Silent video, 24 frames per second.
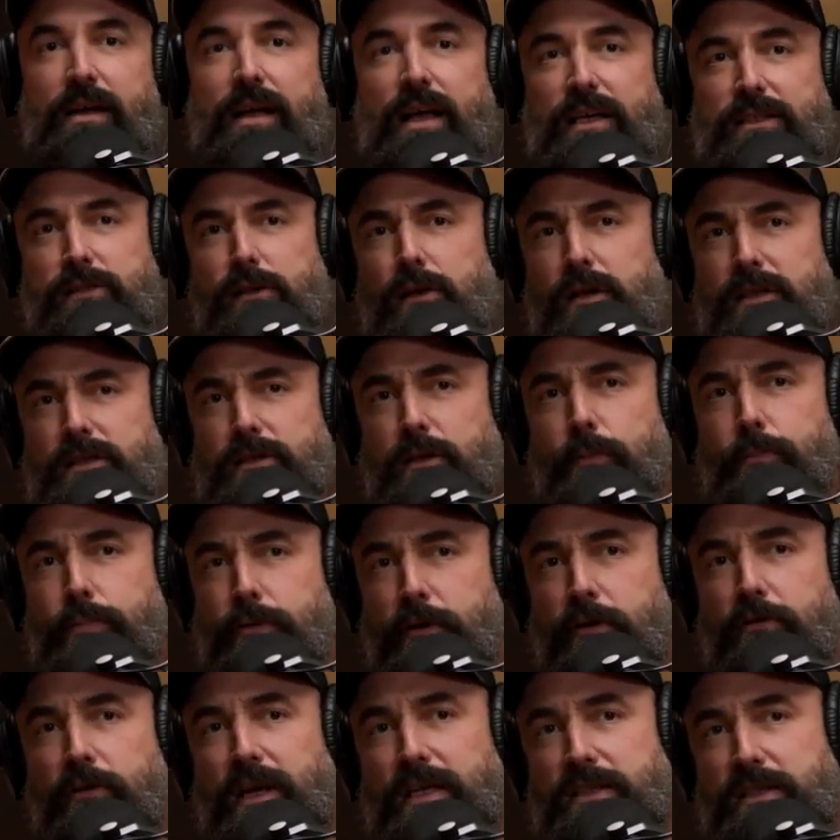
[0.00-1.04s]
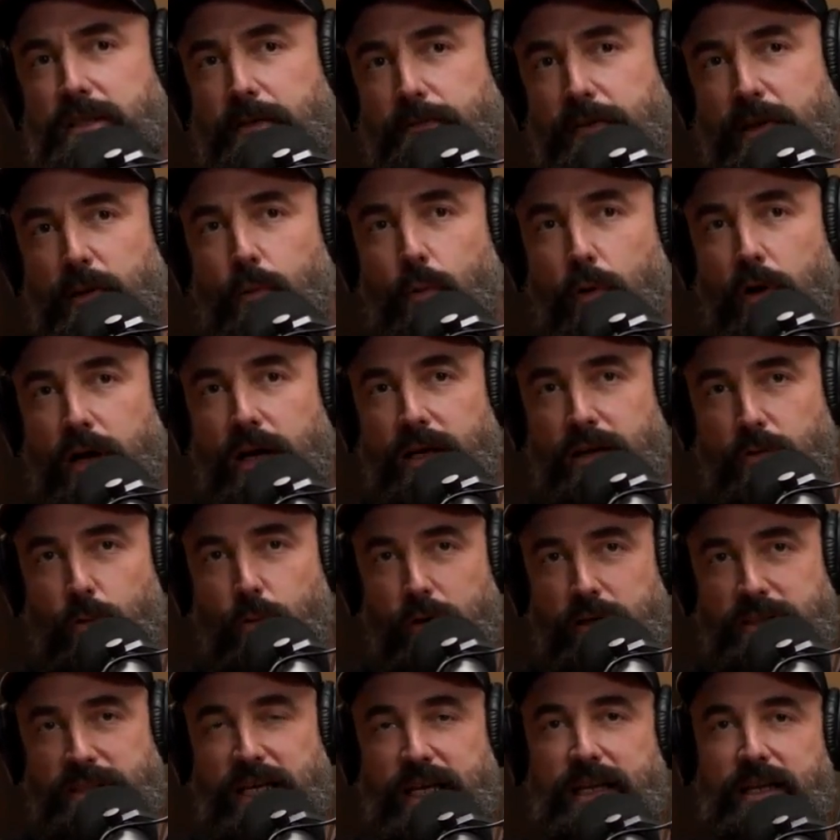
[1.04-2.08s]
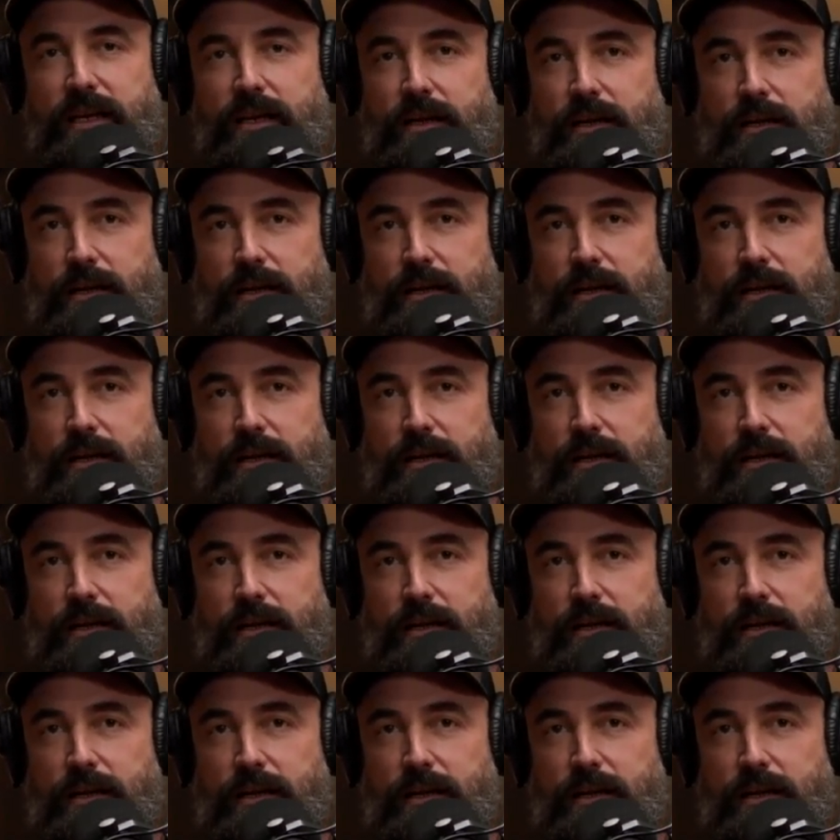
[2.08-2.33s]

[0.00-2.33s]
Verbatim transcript: As long as they're progressively working towards that